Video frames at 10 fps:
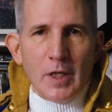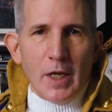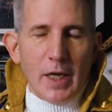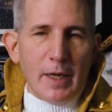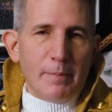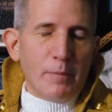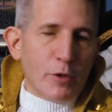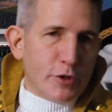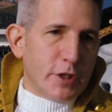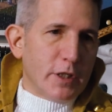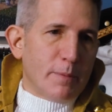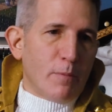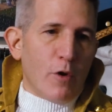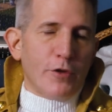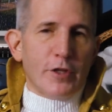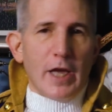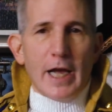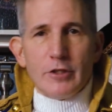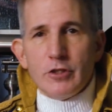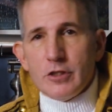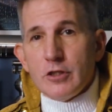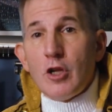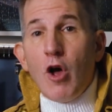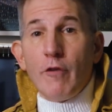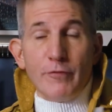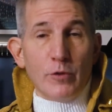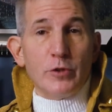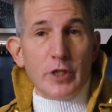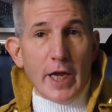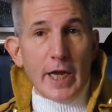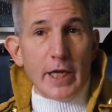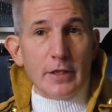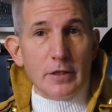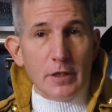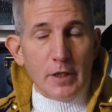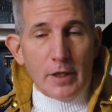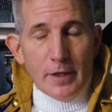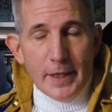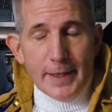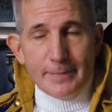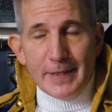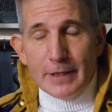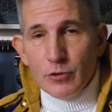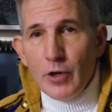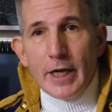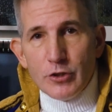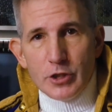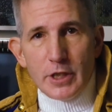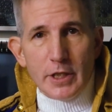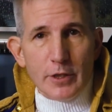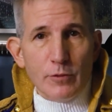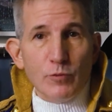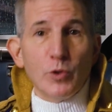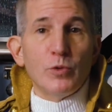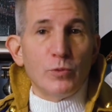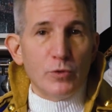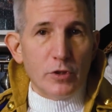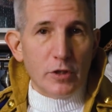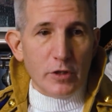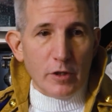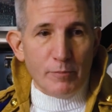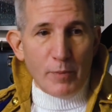Merci and Martha actually saw firsthand that tragedy and the ruins of